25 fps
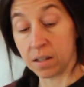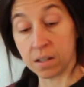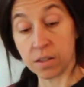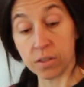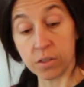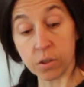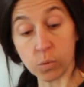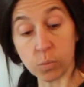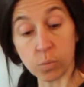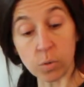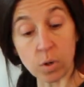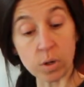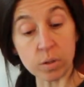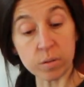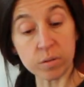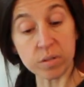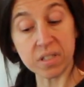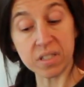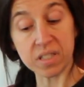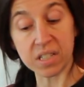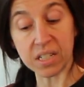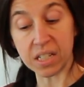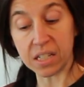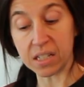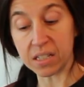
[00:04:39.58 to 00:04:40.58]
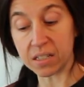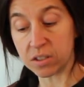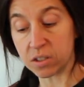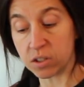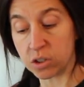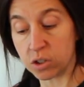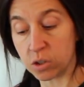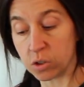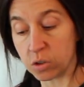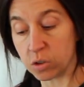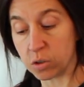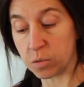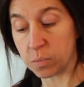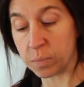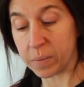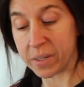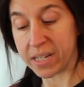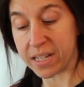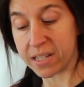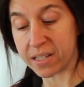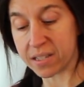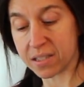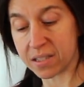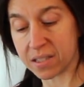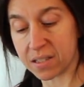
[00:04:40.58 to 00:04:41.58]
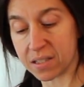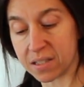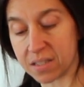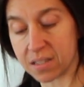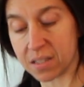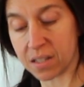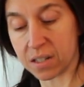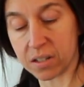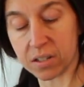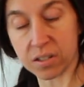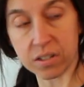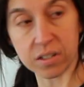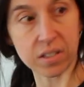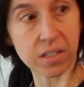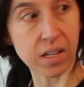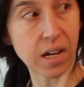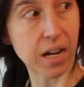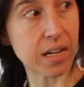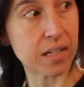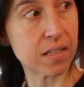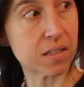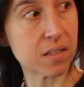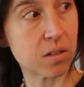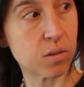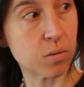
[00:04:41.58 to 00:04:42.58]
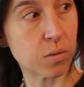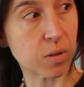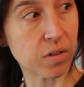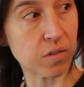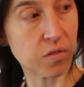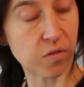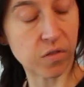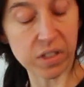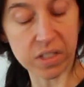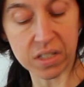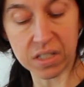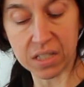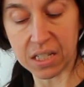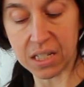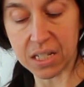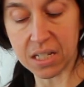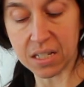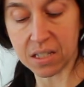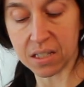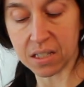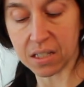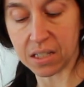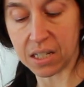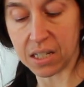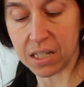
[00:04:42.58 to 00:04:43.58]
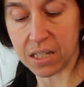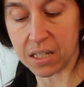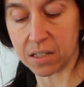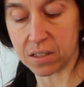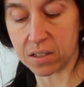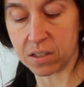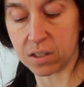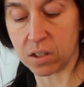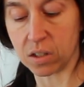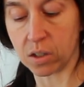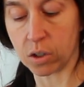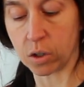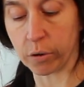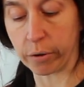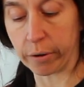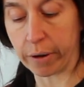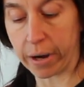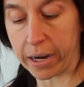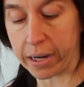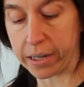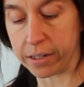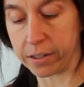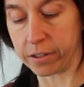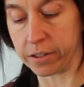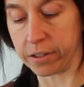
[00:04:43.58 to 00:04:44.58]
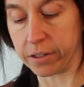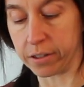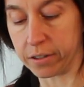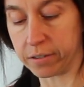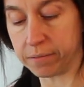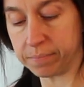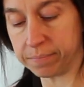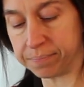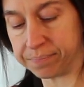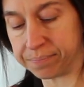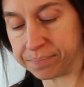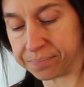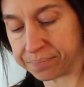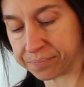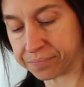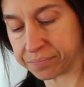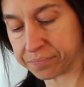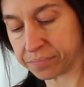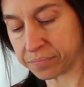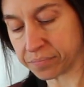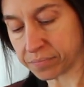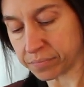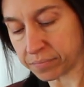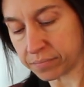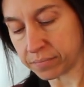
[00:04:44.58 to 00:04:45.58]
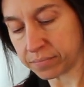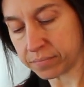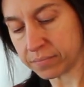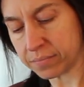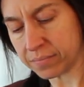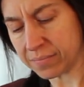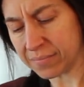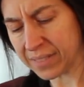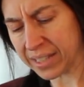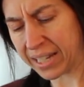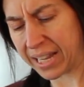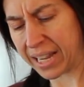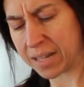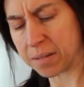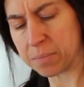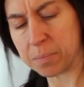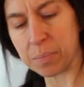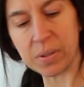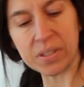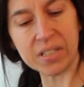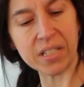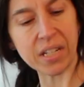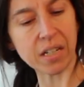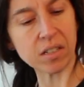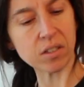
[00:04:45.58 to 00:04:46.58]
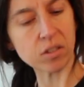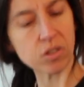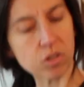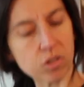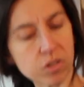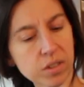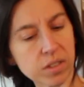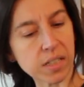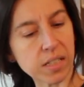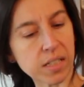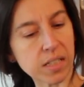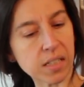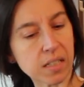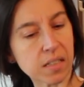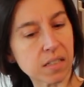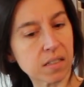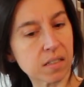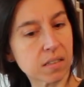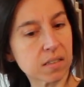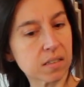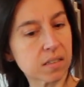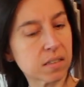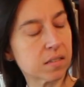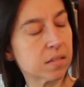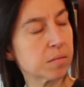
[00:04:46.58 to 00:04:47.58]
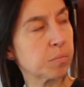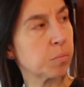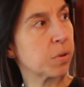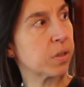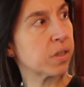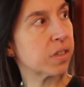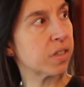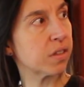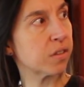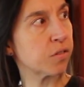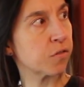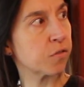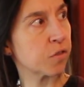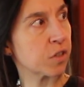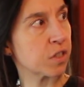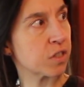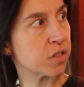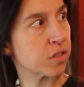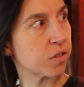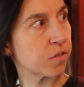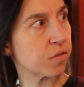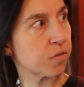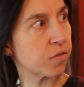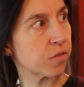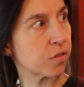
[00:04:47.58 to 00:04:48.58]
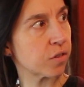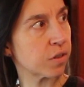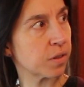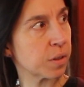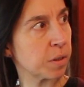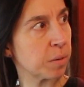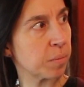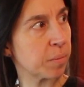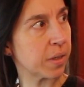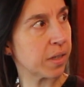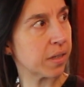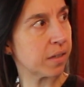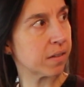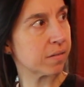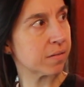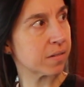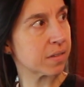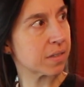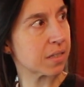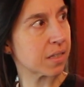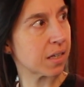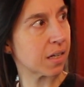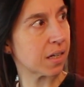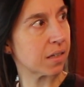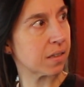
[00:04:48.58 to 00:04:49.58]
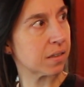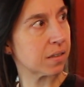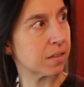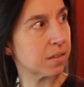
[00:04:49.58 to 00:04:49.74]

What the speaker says: the roast into pieces that are sized where it fits easily into the grinder, and potentially put it in the freezer for a little bit. Was that?